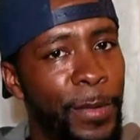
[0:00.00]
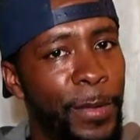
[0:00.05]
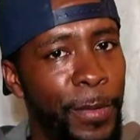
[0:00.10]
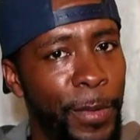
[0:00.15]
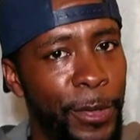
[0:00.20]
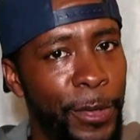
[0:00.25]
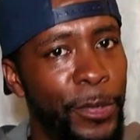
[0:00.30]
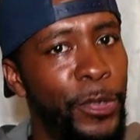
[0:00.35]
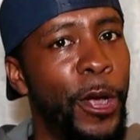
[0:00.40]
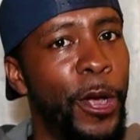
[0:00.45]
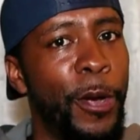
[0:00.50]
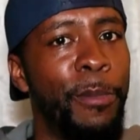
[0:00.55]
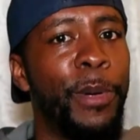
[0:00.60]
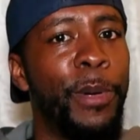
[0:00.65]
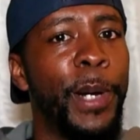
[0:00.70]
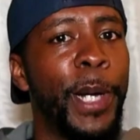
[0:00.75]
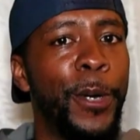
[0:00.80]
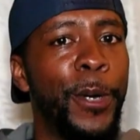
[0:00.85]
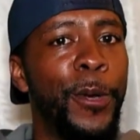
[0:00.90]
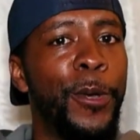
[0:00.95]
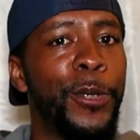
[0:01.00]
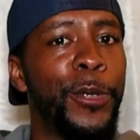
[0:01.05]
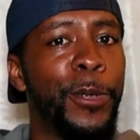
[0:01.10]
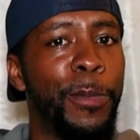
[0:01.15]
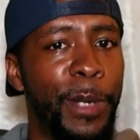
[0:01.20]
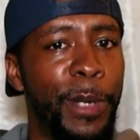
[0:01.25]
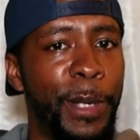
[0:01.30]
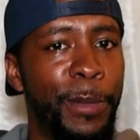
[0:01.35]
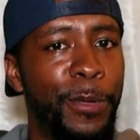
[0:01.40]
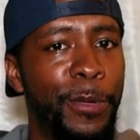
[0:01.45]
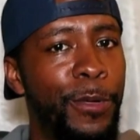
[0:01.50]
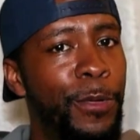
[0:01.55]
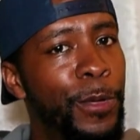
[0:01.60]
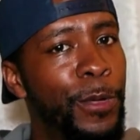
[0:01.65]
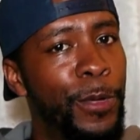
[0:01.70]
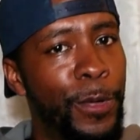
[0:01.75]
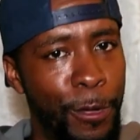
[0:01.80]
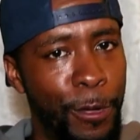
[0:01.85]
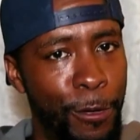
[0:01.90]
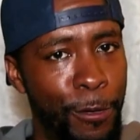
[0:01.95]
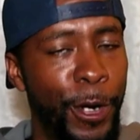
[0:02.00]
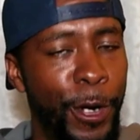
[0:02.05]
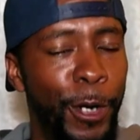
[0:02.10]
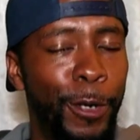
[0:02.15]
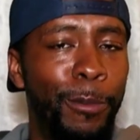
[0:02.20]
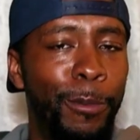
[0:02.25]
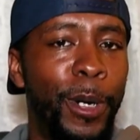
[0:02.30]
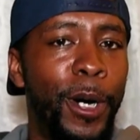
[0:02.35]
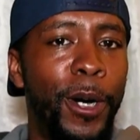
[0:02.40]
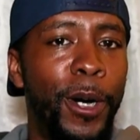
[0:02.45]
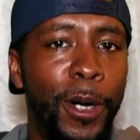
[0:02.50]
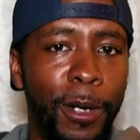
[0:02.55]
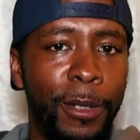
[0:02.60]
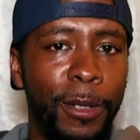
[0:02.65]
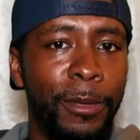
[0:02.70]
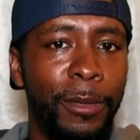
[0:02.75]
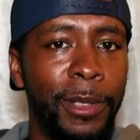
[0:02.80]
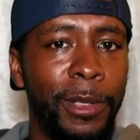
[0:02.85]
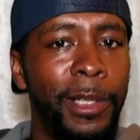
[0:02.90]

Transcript: We're going to start bringing on some people who know ball,